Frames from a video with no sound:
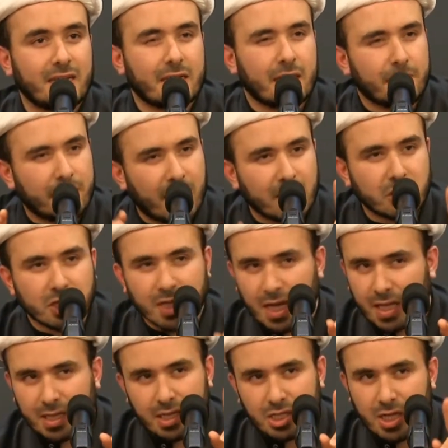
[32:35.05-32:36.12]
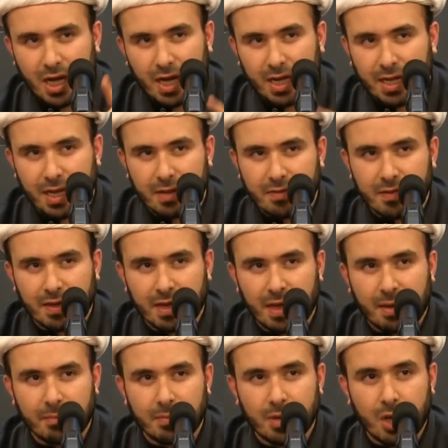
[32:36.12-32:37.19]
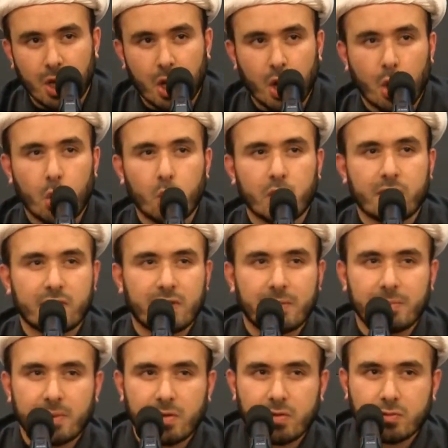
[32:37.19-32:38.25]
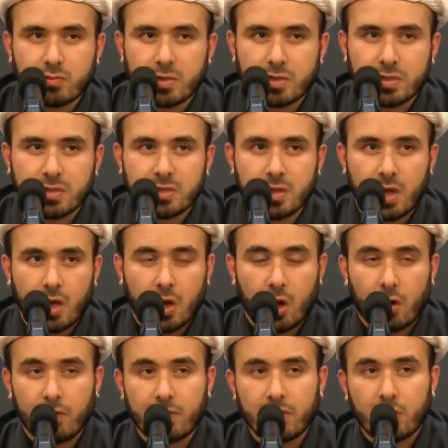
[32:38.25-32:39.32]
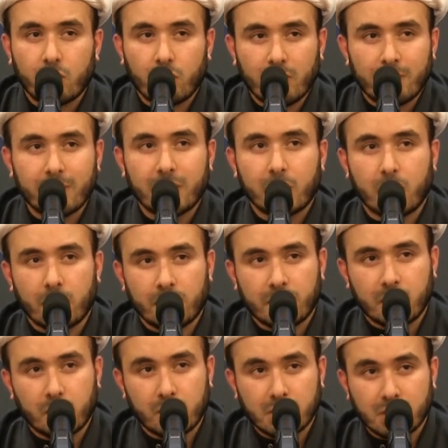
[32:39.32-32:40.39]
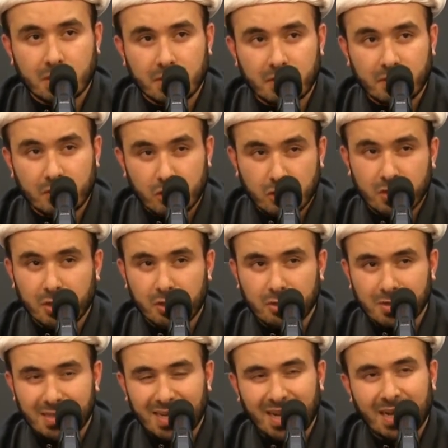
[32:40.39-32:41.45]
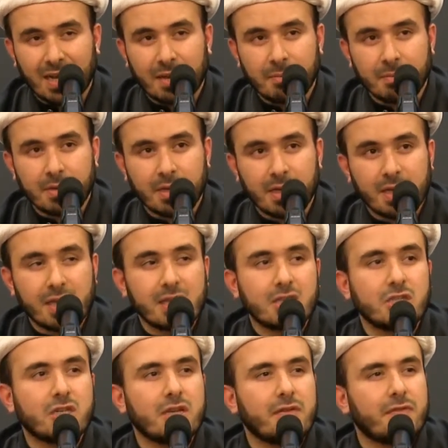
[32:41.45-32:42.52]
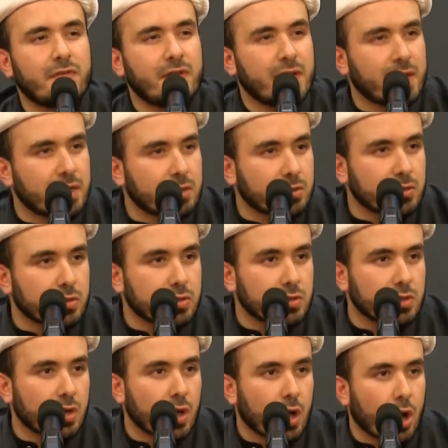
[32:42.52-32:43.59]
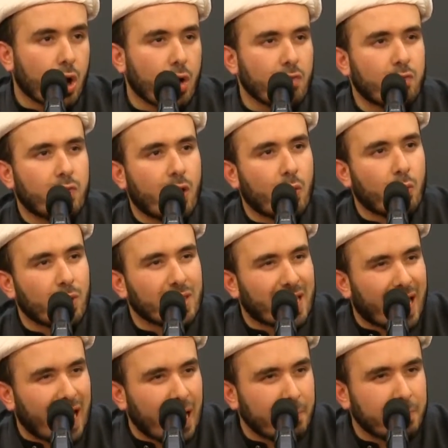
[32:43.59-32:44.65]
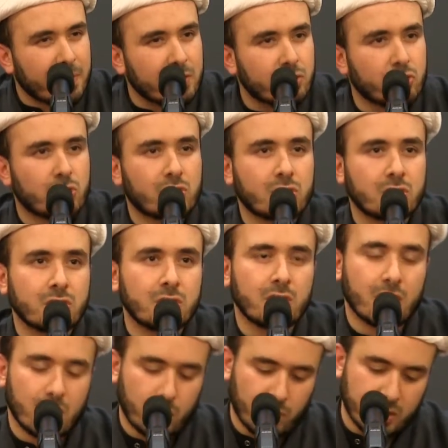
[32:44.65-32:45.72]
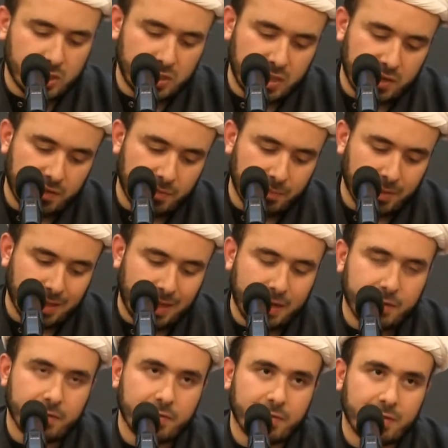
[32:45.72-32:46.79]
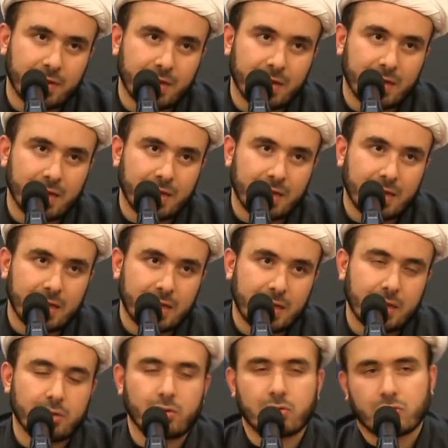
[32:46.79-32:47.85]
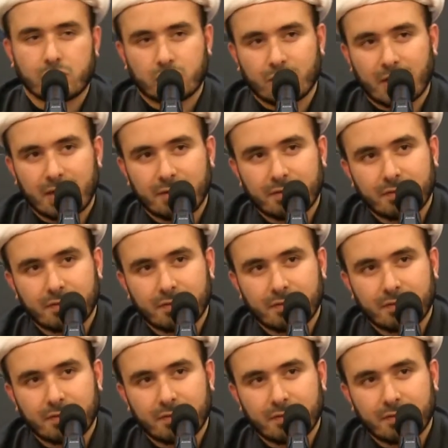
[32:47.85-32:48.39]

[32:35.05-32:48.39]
Imagine Khadija alayhi salam, who was the mistress of the women of the world. During her time, she fears of what will happen to her when she is placed in her grave.